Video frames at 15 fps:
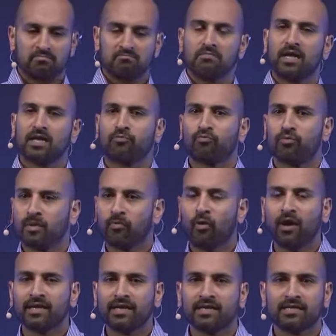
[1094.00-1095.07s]
It
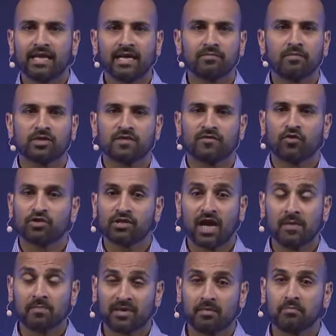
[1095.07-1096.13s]
probably didn't take much of your
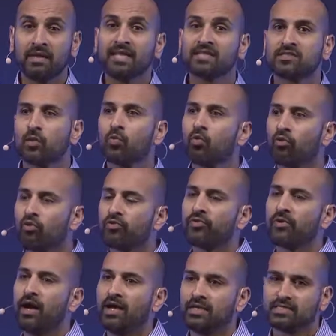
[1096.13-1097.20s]
time, but it means the world
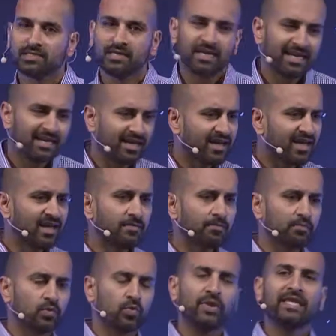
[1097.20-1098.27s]
to us. And I kind of
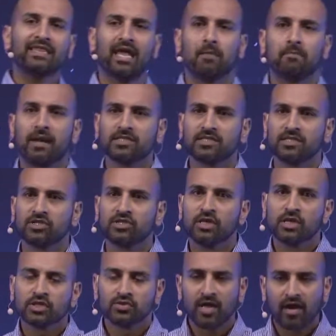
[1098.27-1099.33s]
tweaked that message.
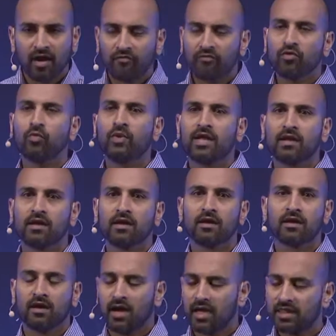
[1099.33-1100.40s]
So now every week,
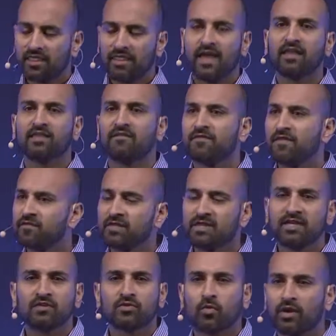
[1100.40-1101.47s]
I thank the
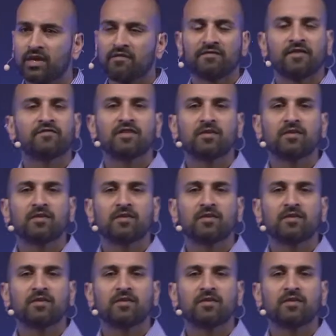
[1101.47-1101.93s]
15, 20, 50